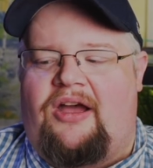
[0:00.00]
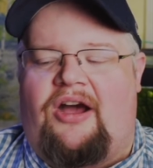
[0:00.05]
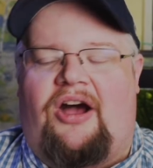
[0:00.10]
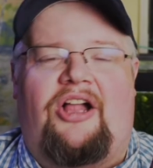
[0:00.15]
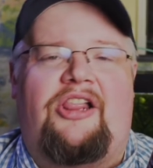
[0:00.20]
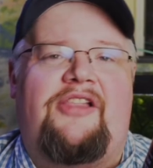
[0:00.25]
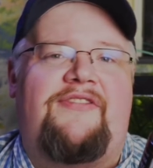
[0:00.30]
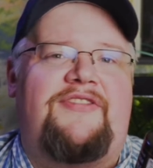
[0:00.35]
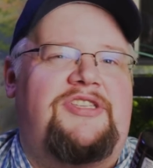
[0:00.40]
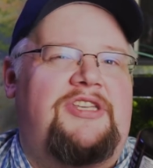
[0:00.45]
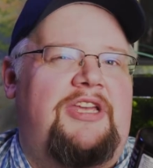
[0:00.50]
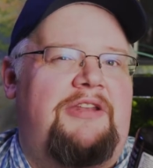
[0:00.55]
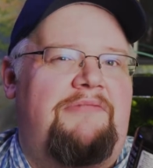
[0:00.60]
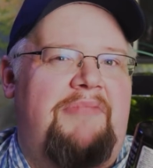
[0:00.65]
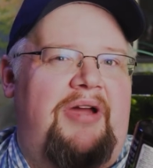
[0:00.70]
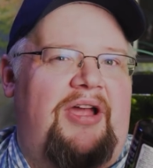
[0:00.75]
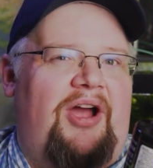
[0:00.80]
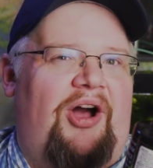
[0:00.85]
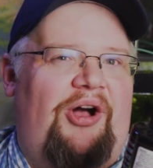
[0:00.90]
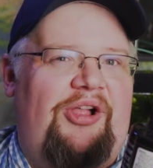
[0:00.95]
All of a sudden,
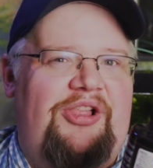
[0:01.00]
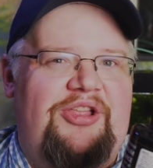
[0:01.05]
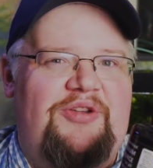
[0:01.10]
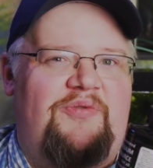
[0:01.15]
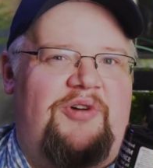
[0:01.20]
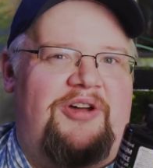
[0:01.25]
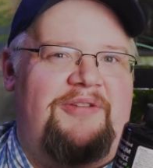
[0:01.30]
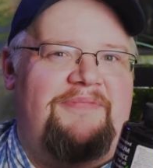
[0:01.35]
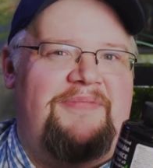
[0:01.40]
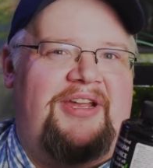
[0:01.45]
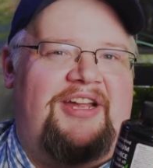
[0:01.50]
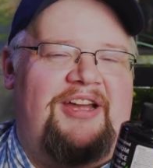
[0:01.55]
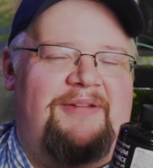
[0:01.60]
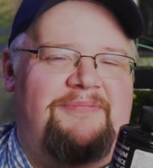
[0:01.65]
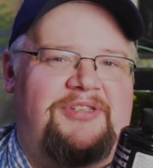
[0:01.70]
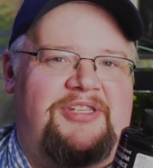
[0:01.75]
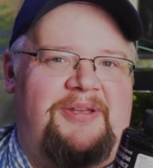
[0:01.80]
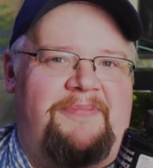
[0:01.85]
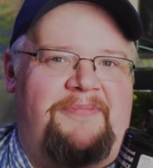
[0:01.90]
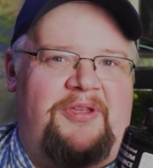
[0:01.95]
my all-in-one
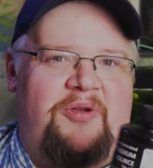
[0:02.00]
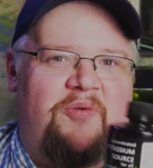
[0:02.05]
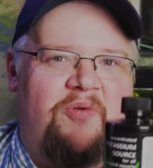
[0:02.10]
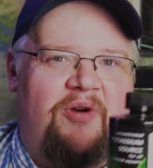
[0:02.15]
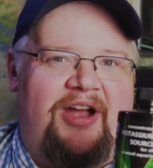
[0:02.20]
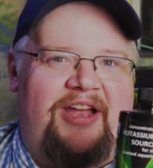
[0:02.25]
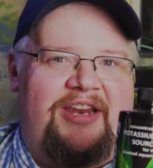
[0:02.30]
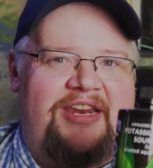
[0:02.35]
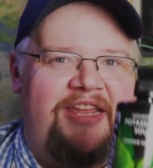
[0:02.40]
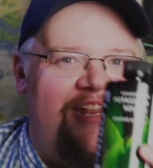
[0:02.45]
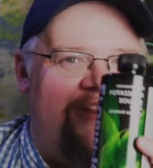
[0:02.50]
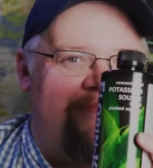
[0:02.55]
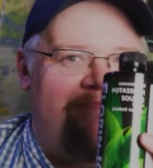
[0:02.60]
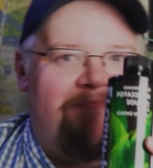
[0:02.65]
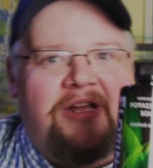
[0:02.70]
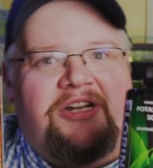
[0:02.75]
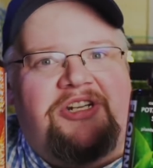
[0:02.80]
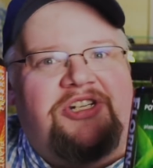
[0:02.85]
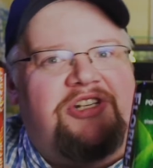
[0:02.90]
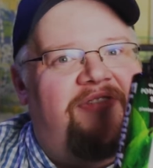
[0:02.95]
becomes something where I need a
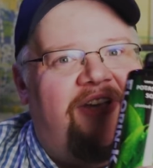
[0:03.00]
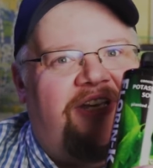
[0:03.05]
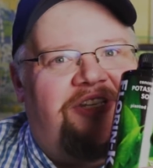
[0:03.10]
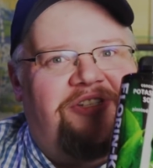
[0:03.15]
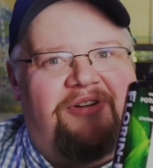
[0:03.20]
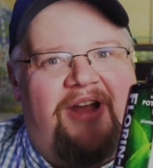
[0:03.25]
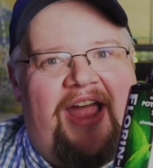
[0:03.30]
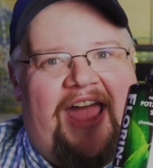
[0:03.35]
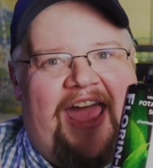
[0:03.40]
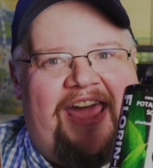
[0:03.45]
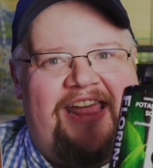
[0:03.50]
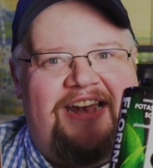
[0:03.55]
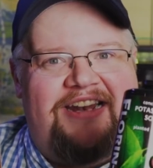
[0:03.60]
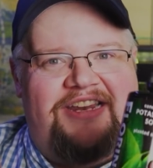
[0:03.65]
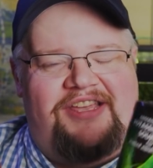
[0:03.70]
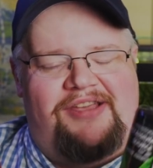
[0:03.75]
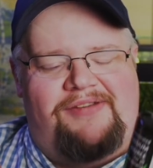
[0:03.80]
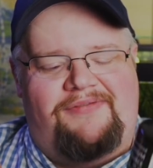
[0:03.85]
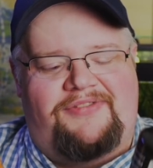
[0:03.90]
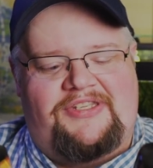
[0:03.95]
bunch of extra
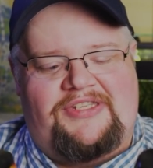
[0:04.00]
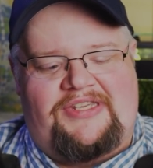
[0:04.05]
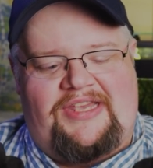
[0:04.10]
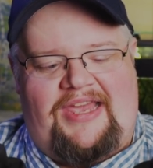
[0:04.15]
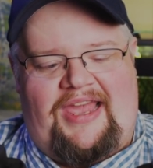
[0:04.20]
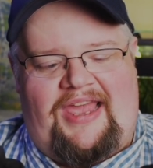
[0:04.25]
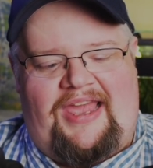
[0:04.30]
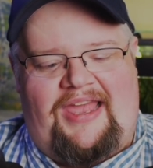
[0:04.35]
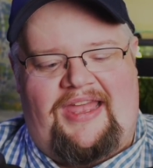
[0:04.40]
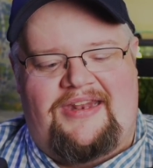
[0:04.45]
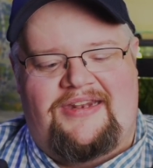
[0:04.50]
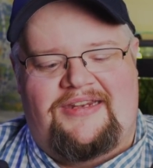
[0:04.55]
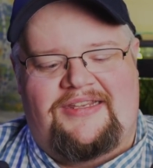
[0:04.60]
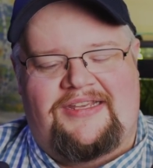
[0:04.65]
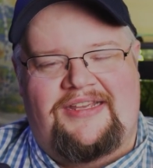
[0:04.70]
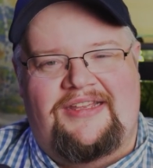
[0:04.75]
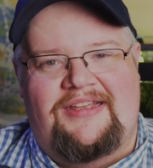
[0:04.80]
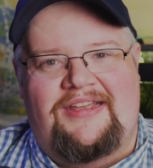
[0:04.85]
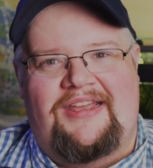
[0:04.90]
additives, and